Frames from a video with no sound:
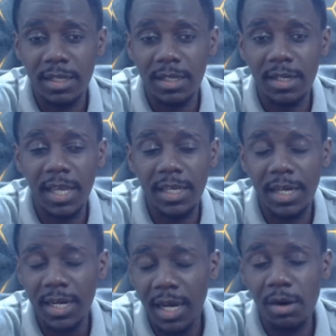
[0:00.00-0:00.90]
like
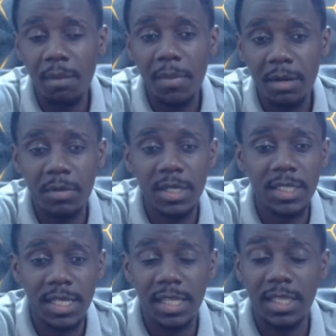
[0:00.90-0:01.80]
an hour mark
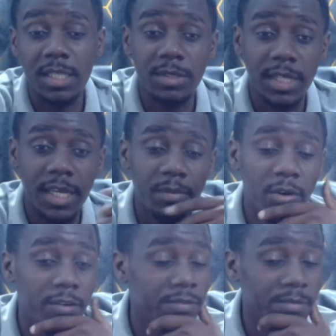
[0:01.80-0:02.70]
minutes and then they'll take him
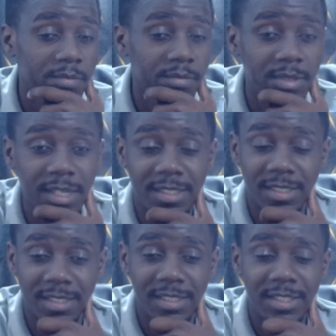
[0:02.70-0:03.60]
off. That is
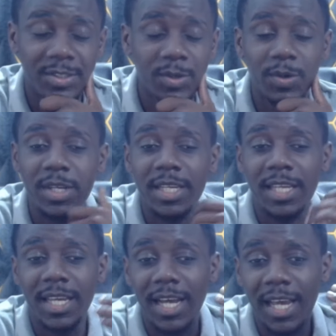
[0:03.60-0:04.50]
it. So
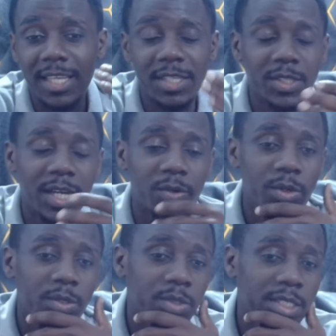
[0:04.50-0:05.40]
I just can't
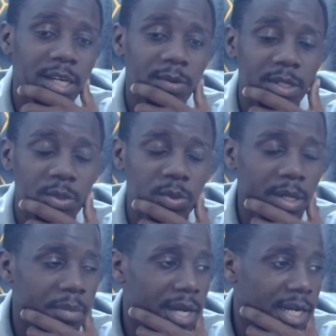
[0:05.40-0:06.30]
wait to see how that is going
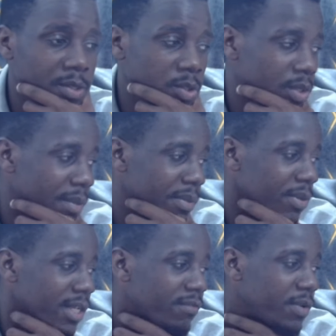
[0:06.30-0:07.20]
to pan out. It's going to be
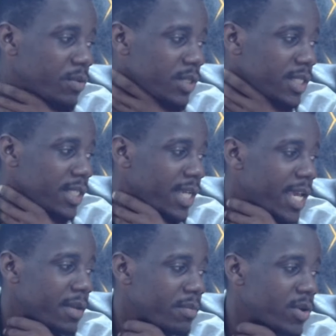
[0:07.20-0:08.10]
really a very interesting
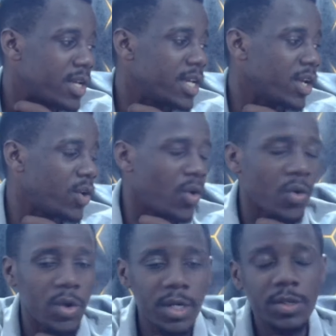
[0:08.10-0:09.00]
game
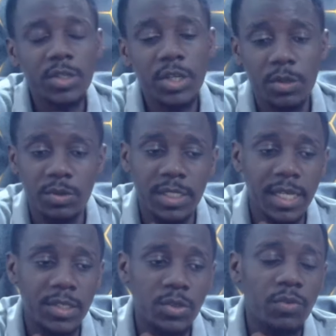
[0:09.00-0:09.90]
on
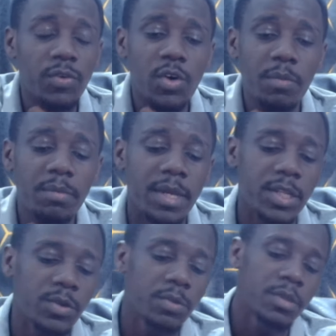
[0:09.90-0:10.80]
Tuesday. So for Kobbie
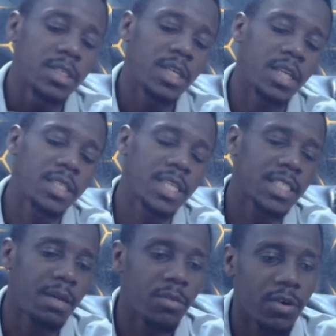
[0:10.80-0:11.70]
Mainoo, these are
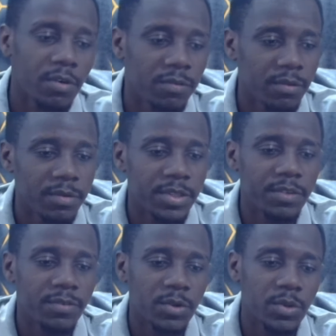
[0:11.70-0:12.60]
some of the
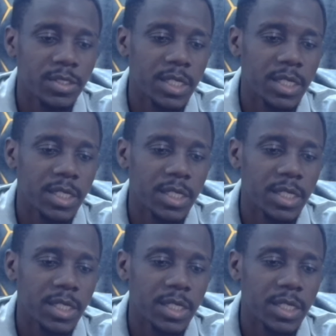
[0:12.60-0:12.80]
photos